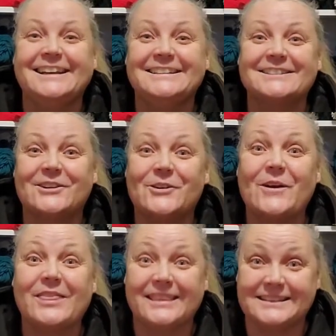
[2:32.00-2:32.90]
So
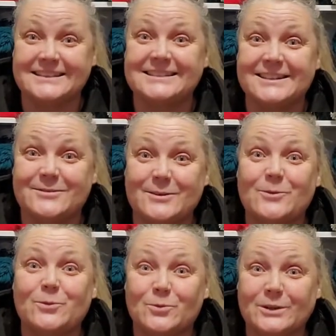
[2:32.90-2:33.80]
this is going to be
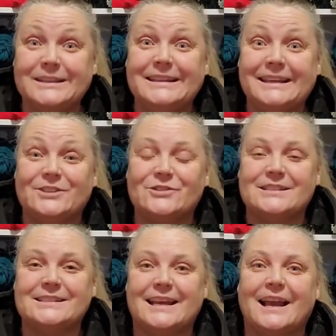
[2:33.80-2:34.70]
really
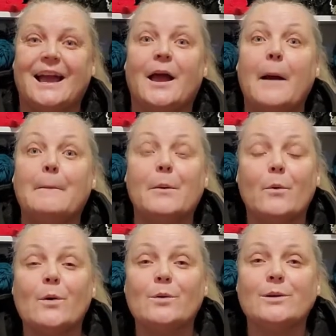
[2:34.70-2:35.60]
interesting. But
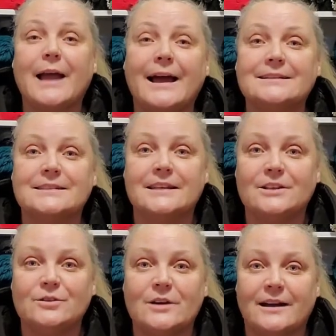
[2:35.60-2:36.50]
what we're asking
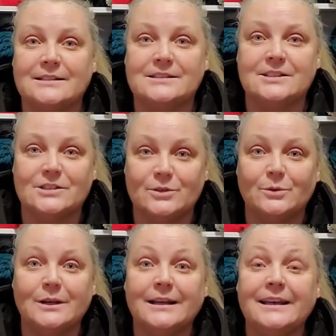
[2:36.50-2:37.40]
you guys to do
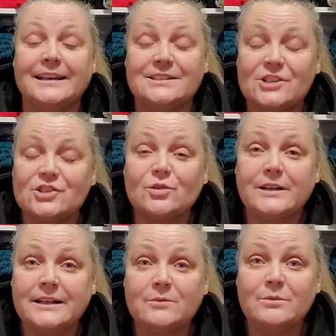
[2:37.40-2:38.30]
is to
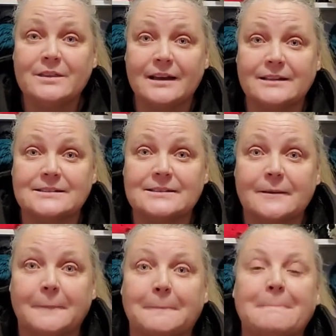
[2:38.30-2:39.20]
join in with us.
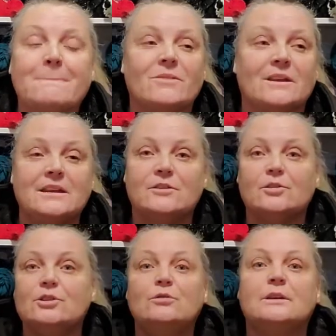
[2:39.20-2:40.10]
Either
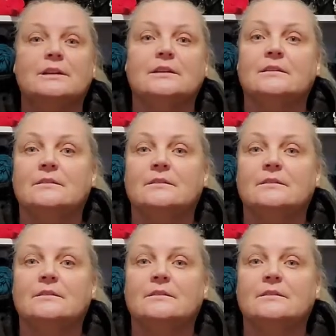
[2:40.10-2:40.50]
you can